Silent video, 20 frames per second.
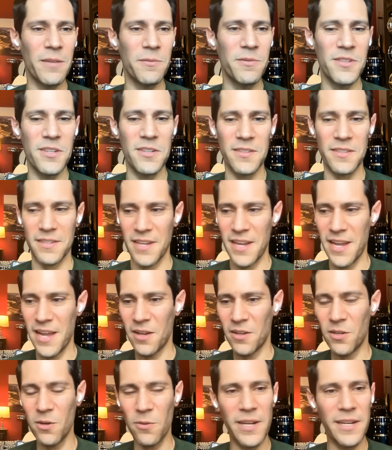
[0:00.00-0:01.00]
He was just
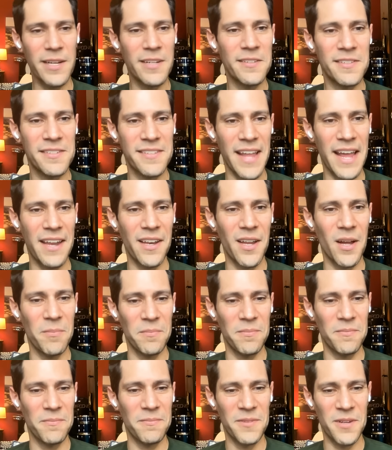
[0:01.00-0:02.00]
doing his
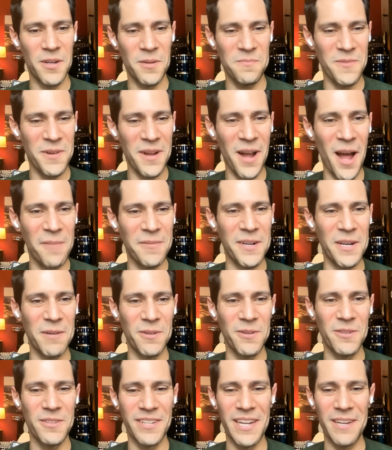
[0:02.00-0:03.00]
stand-up comedy
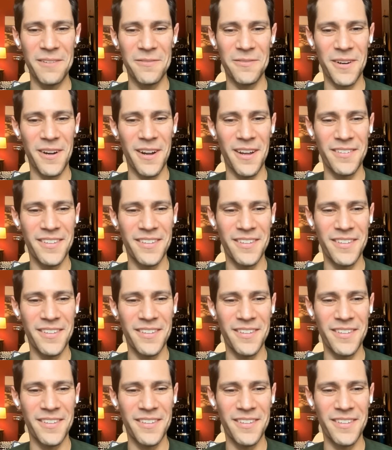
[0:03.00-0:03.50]
routine for